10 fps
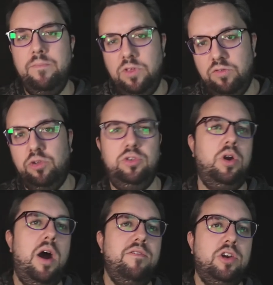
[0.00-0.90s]
You've also
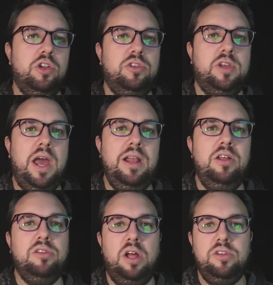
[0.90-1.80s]
got other good
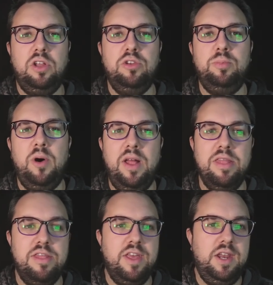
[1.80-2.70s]
scalers like Sunspot
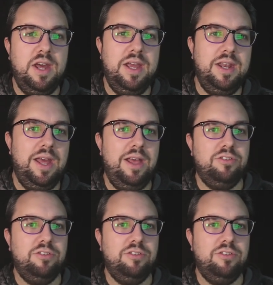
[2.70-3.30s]
and Thena in here,